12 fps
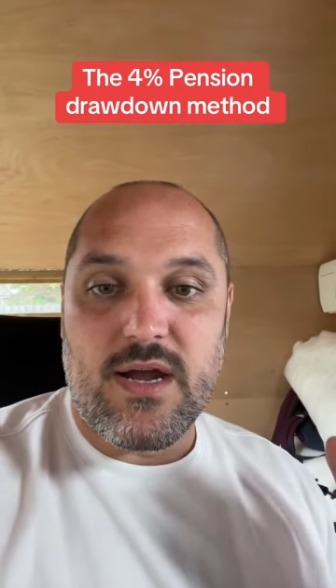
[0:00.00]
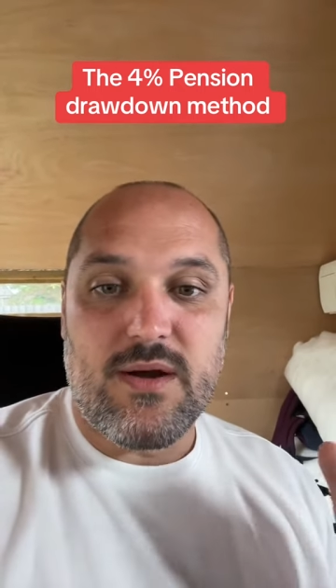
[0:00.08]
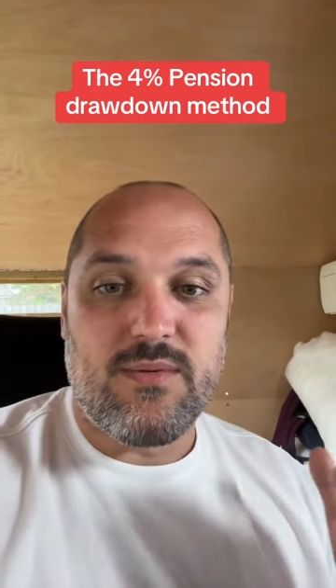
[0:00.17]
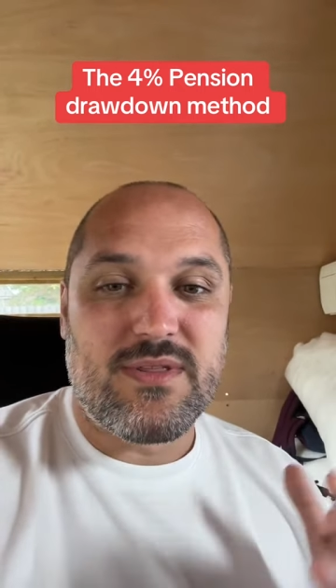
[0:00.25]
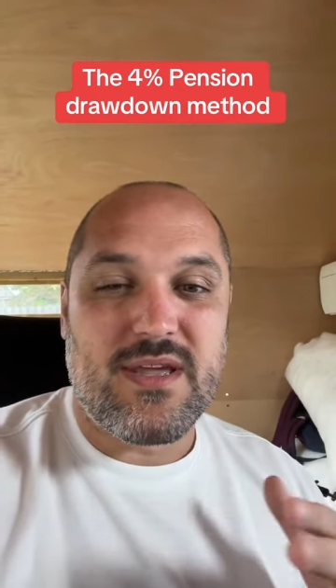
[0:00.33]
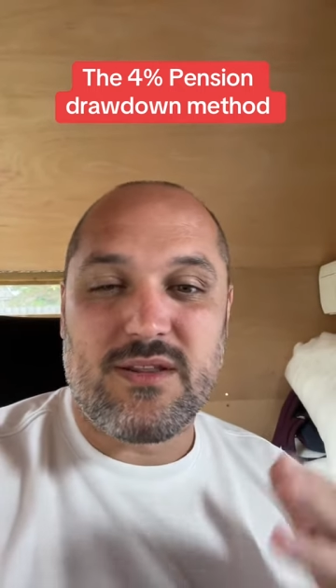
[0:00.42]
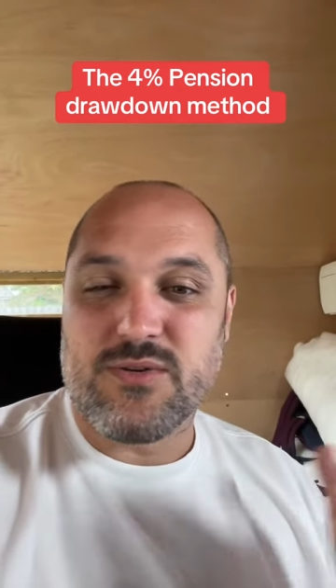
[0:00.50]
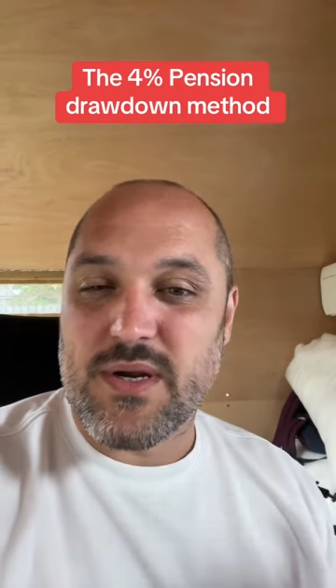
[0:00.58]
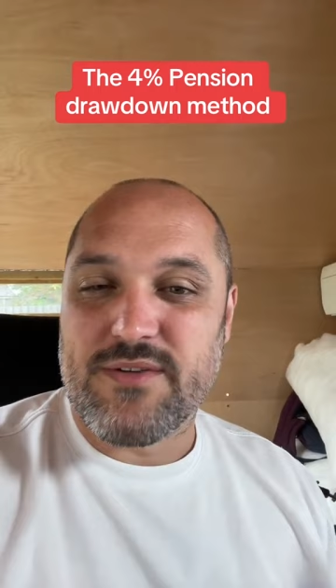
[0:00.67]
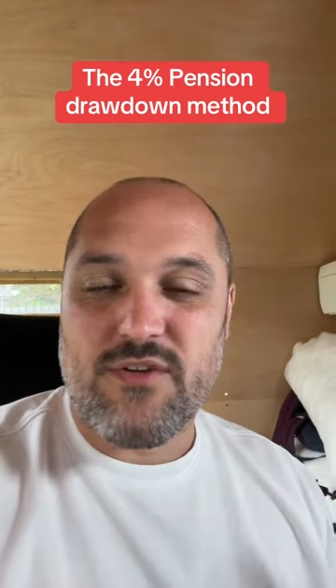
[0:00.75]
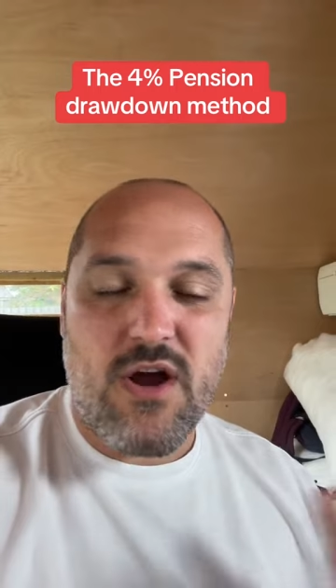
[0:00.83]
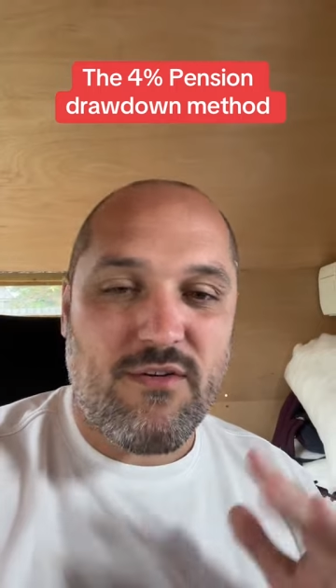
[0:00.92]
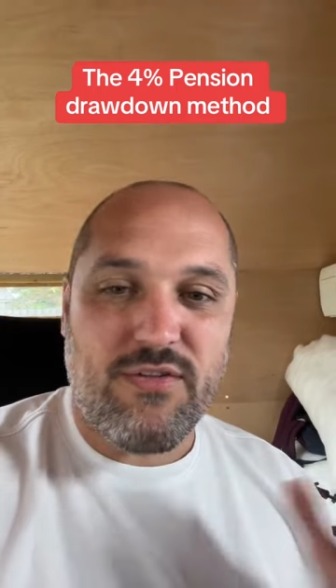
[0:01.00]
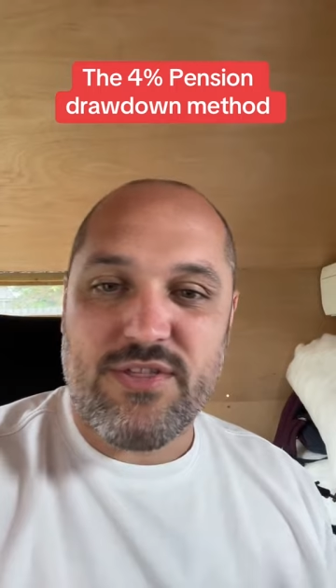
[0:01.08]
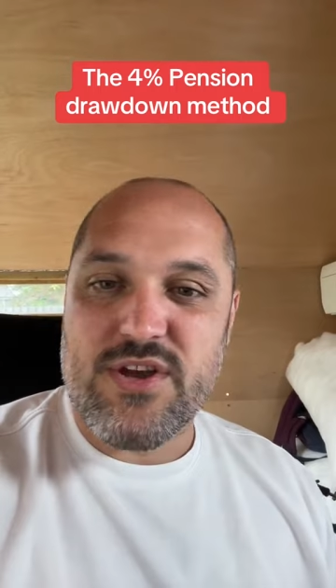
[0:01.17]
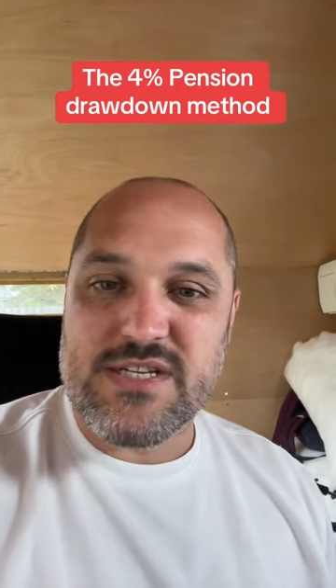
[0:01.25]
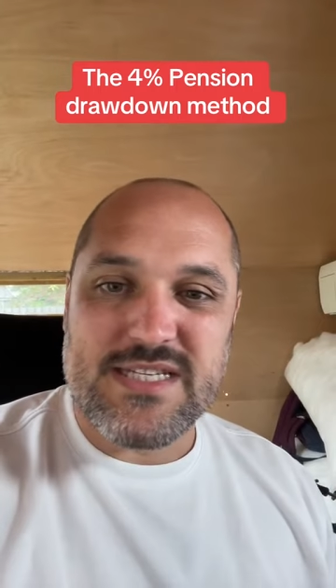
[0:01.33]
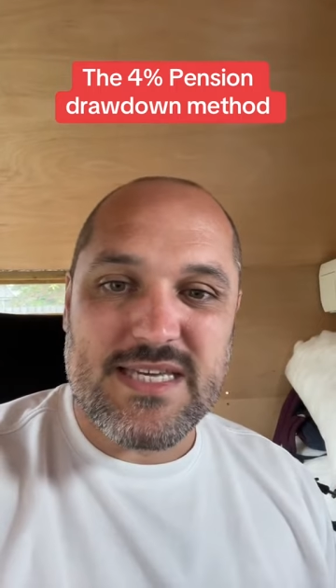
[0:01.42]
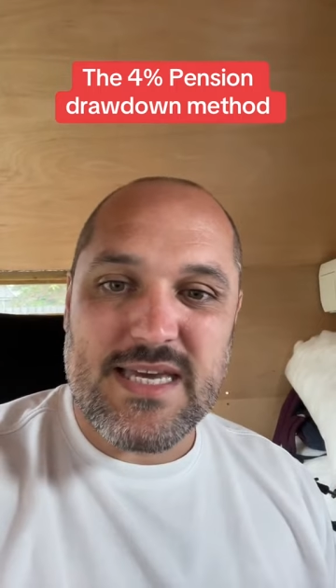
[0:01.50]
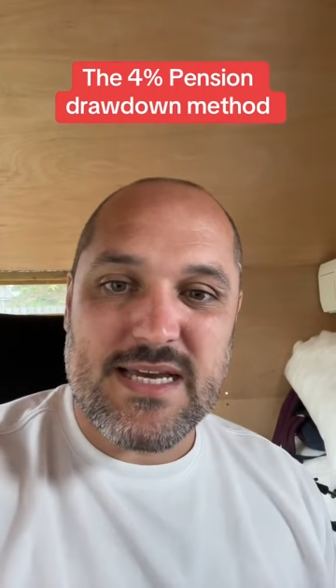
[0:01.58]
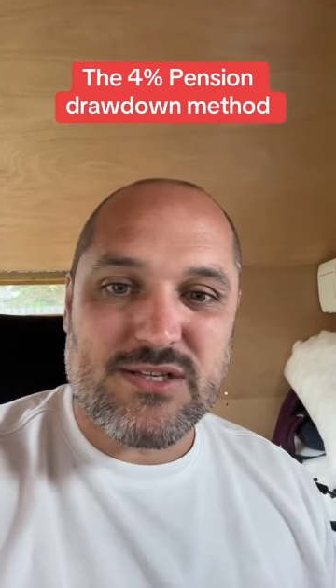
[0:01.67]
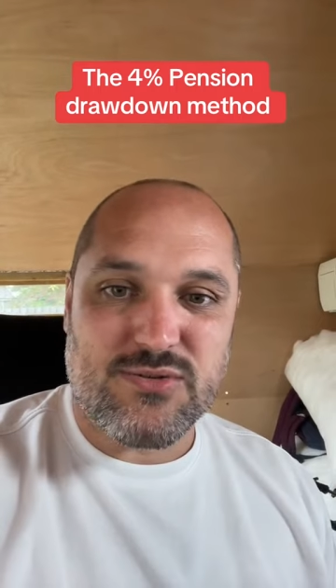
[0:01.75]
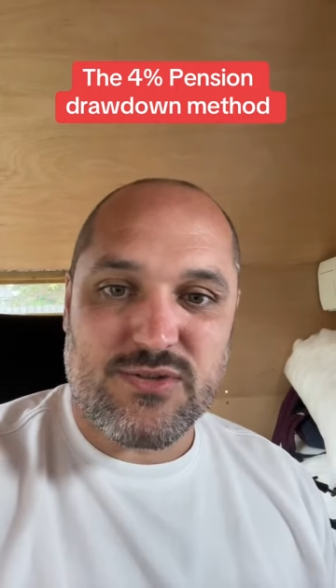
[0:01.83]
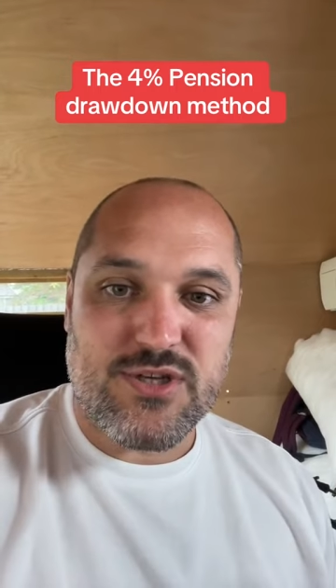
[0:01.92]
within 25 or 30
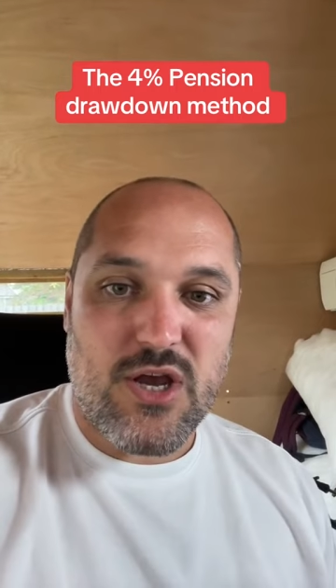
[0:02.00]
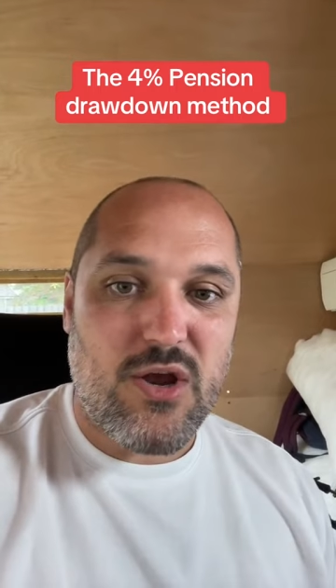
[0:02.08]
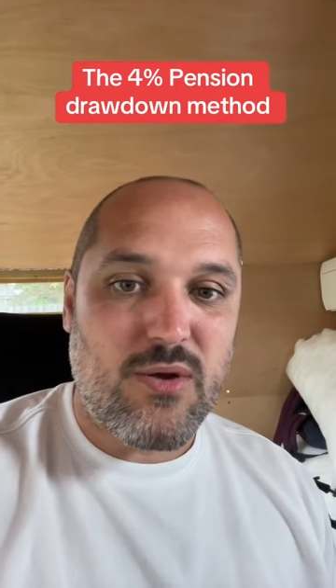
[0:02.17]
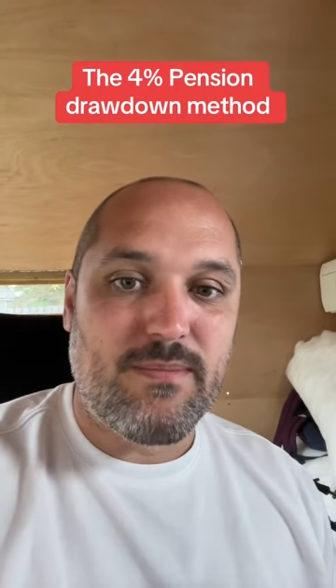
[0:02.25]
years or so,